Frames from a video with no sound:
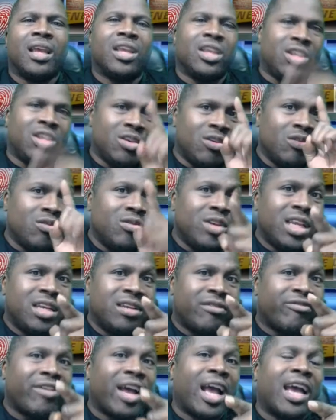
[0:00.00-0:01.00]
You need
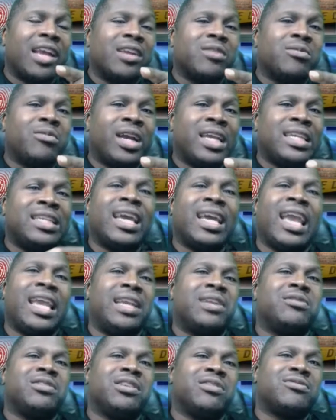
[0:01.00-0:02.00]
to find a way to
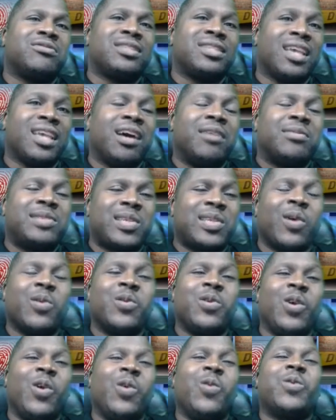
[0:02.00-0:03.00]
hate on yourself so
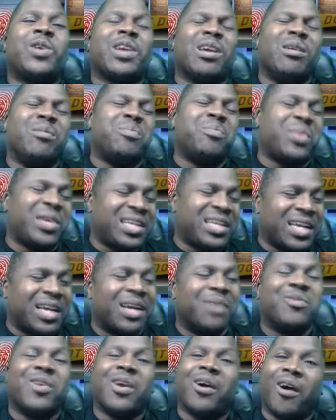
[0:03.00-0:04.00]
you can
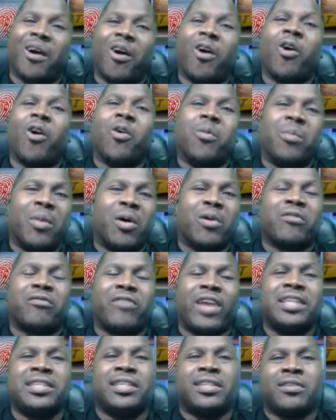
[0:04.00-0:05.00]
become your own
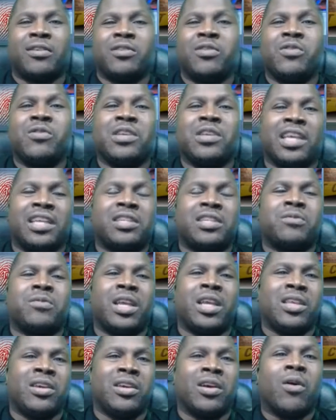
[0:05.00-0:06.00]
motivation so you can get to
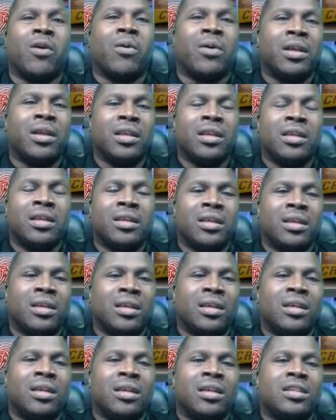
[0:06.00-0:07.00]
where you're going.
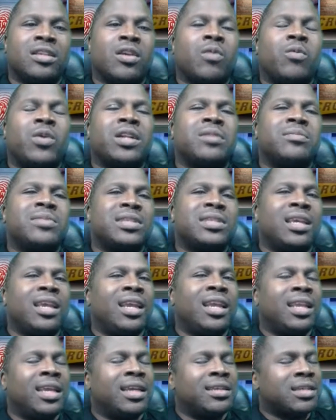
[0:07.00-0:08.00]
So what I'm
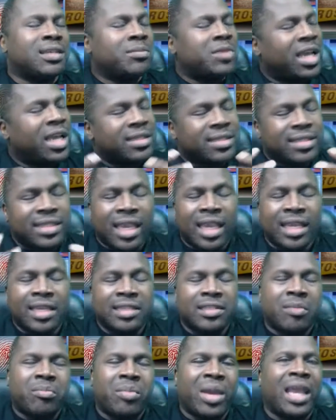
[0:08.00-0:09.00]
saying is, I'm not saying
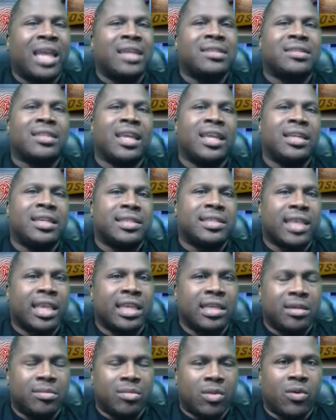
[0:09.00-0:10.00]
it's a bad thing to say
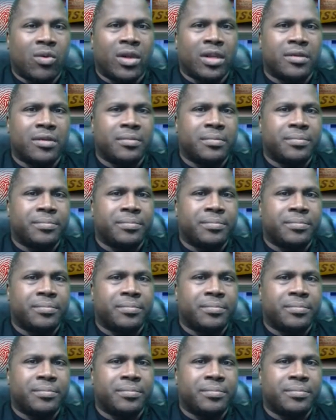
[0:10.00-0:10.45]
good morning.